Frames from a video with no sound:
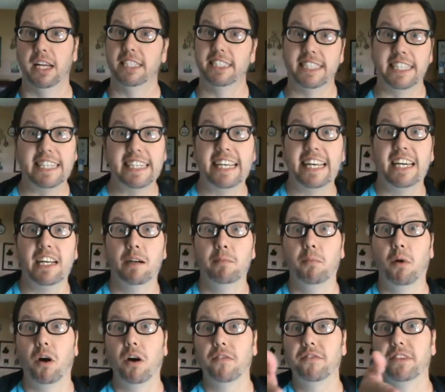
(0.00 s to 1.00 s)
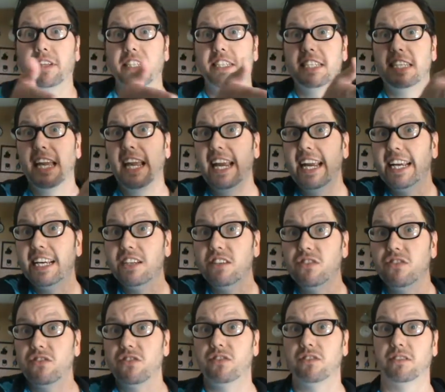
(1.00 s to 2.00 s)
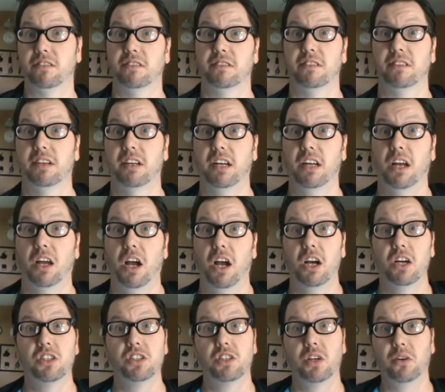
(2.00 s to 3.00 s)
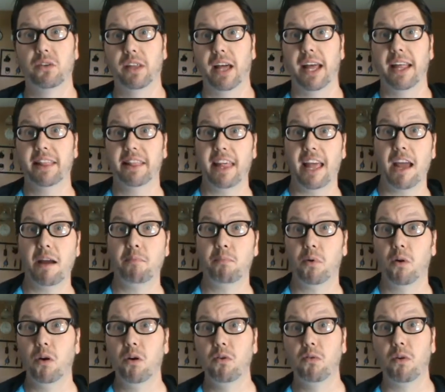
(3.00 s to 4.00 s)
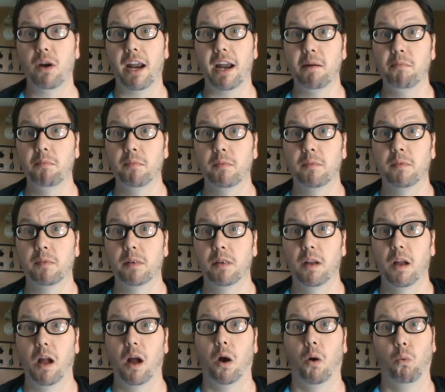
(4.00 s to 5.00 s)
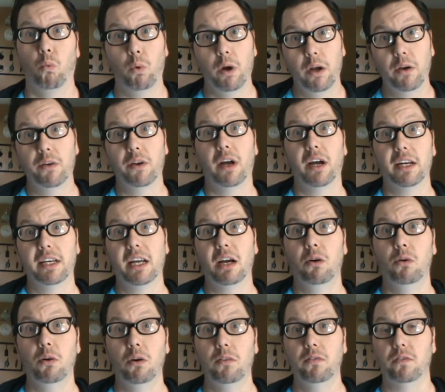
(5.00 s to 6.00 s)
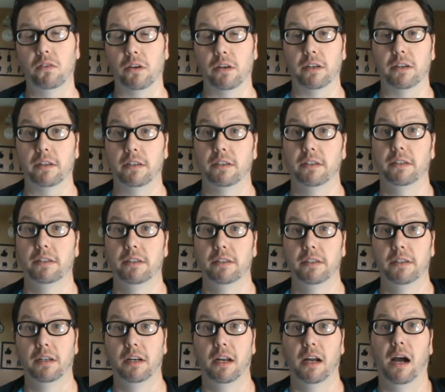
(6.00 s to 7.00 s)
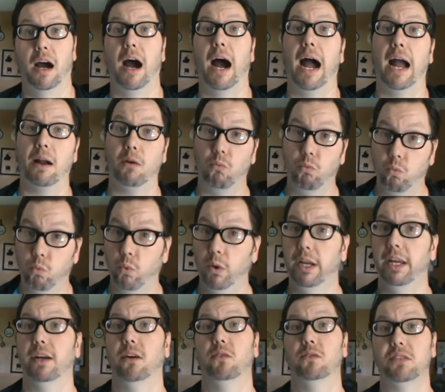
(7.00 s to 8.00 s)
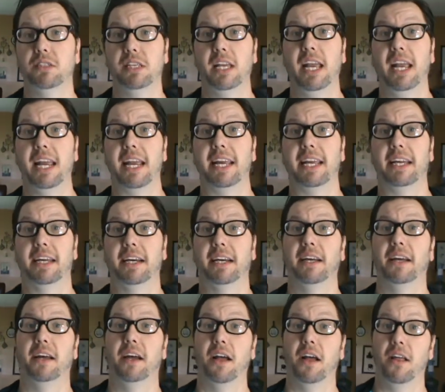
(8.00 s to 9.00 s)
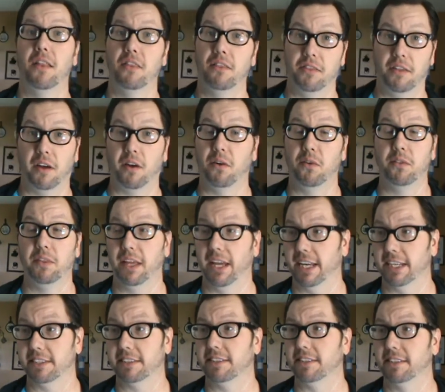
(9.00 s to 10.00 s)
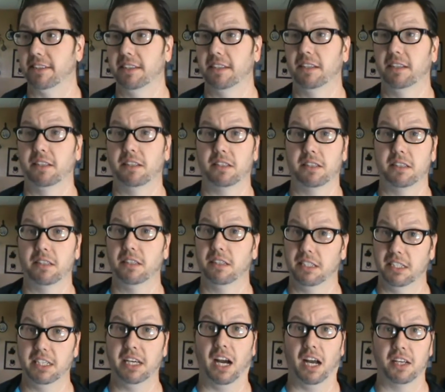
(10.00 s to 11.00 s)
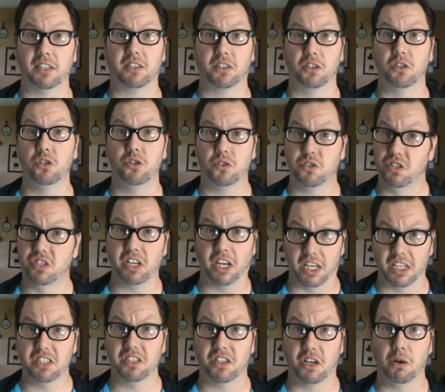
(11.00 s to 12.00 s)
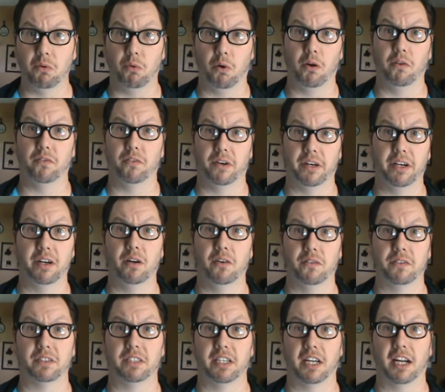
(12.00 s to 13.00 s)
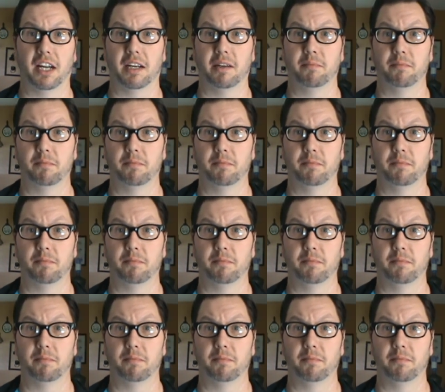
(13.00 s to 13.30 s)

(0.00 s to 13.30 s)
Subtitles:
to get them off the stage so that program will not go over. I will say, though, that the Oscars does go over in overtime.